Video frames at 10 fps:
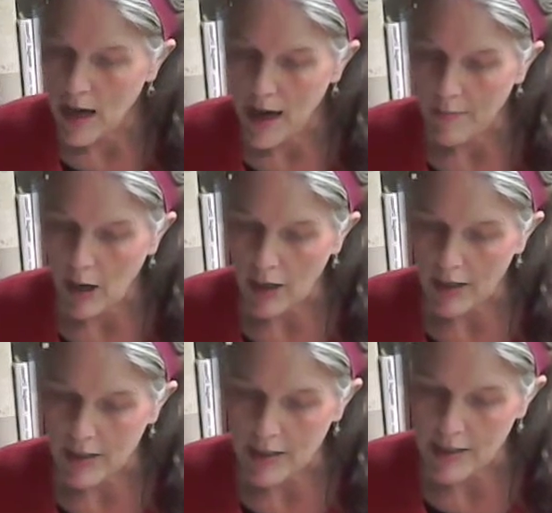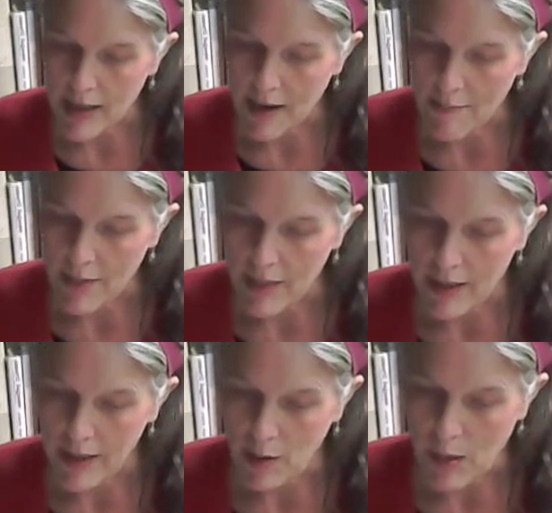I'm calling this
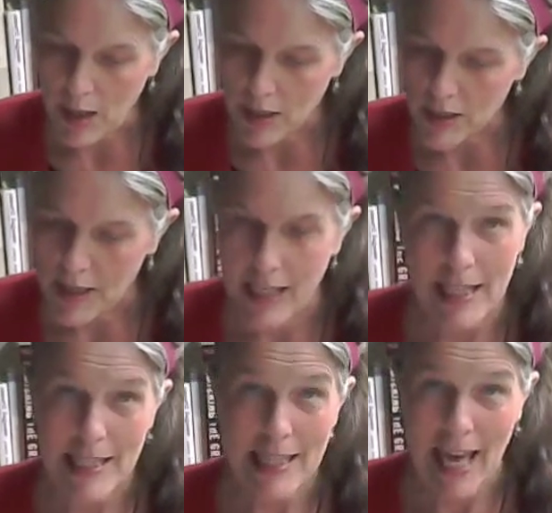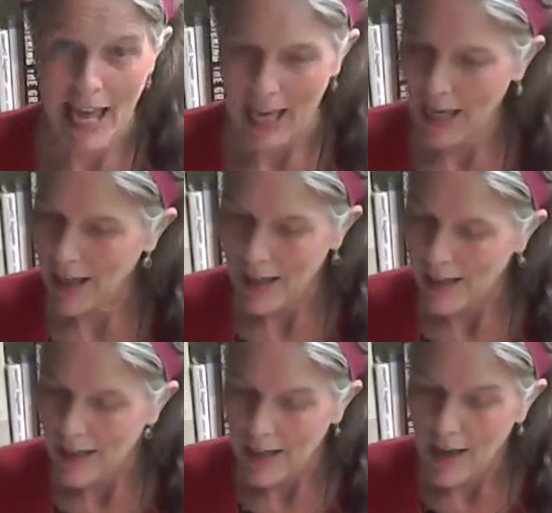the homage to the easy A
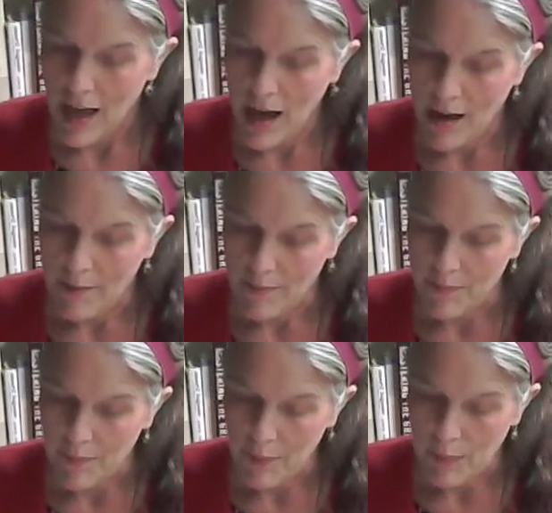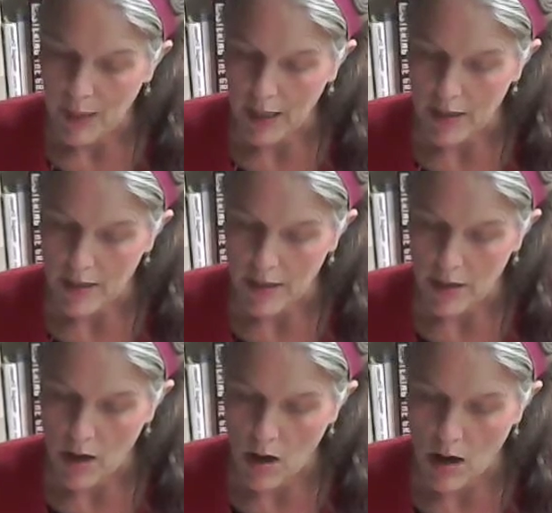because
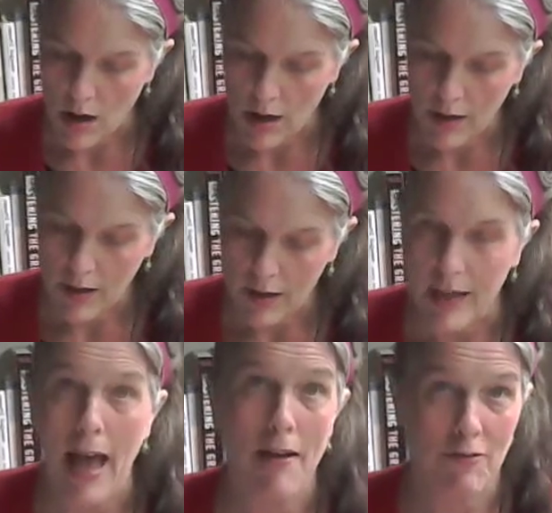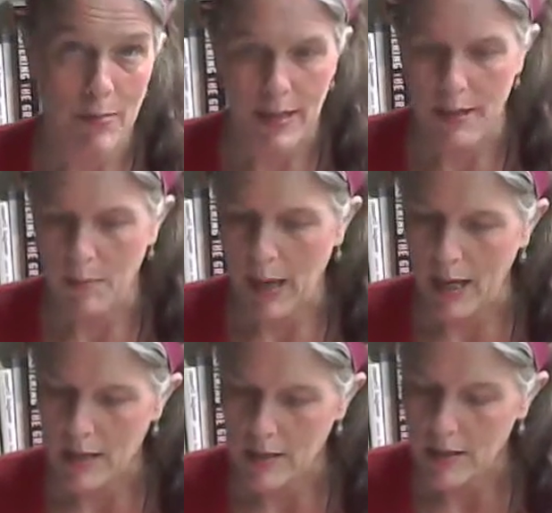there are and have been in the
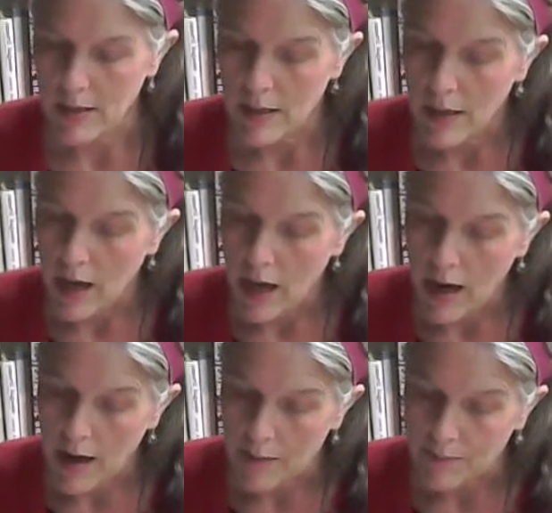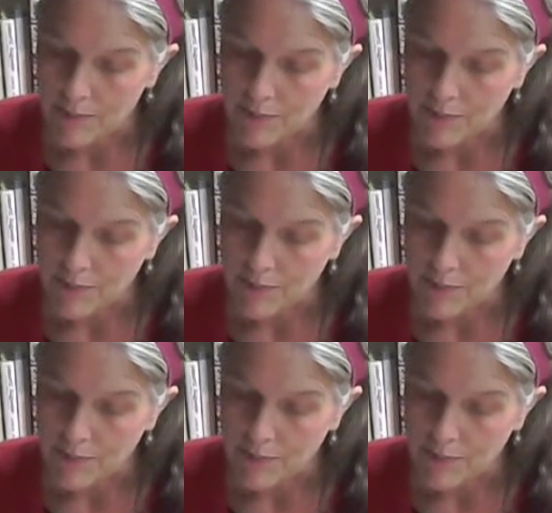past, um,